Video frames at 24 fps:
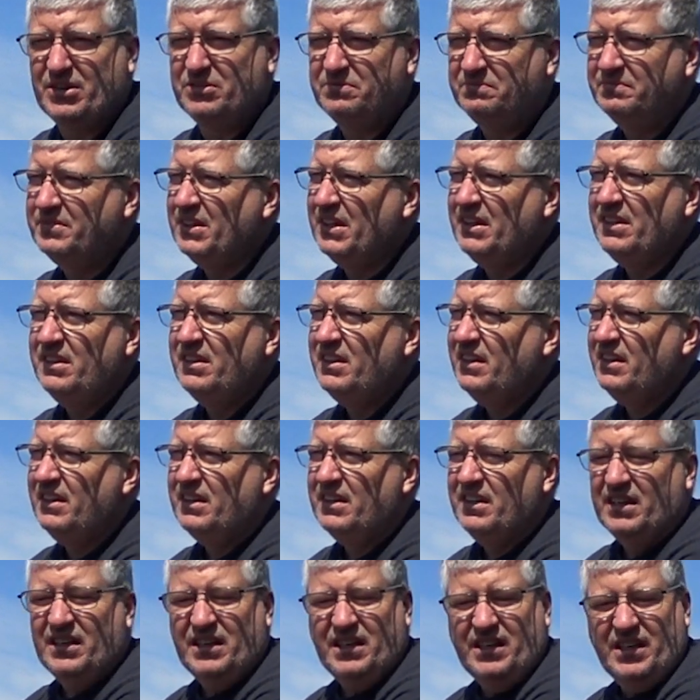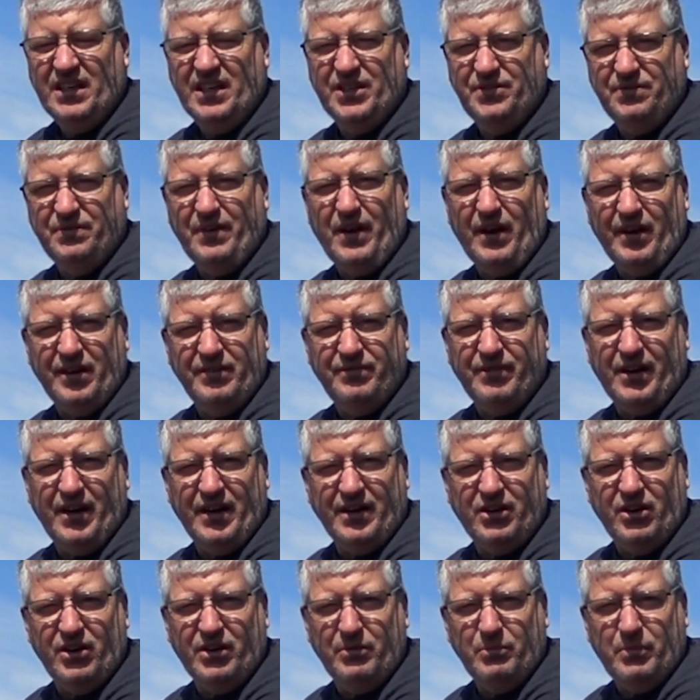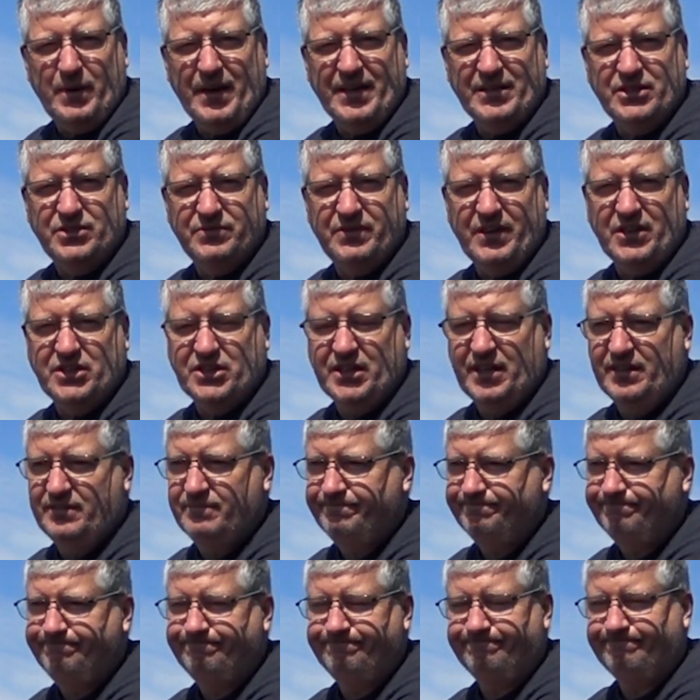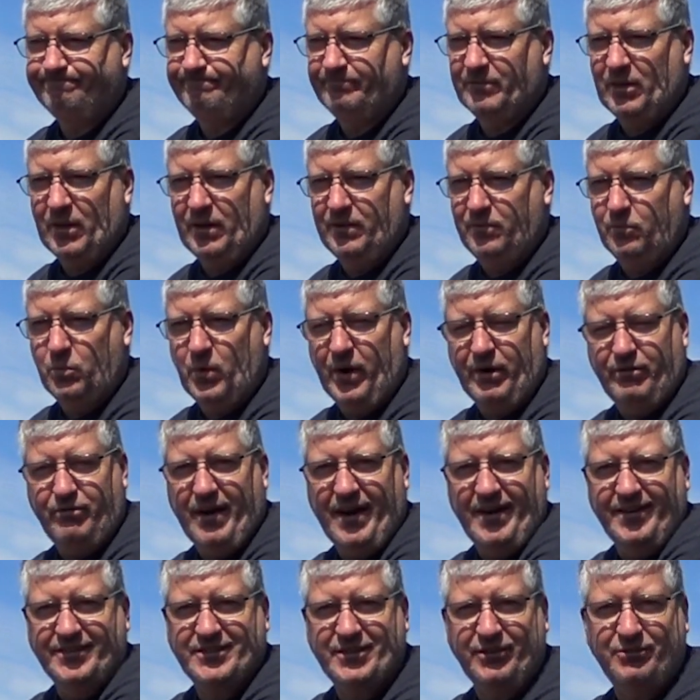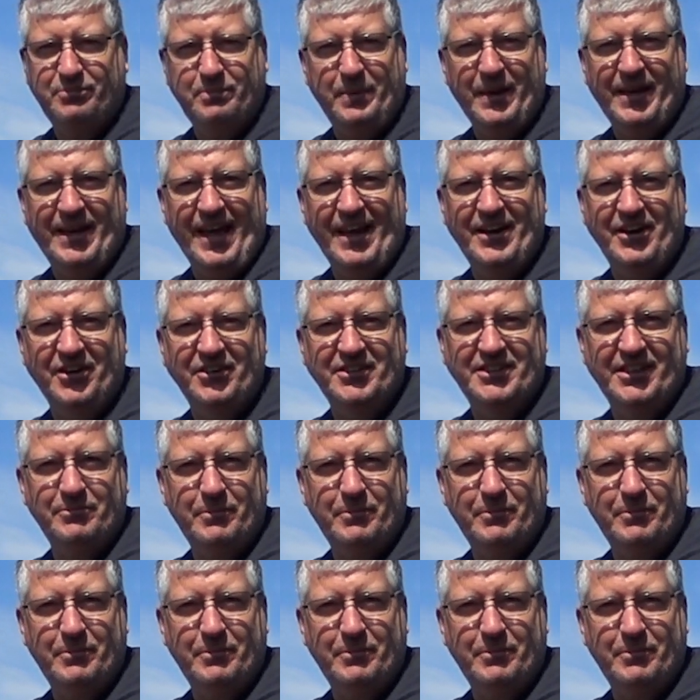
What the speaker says: is very good at plaice fishing. We're relative beginners at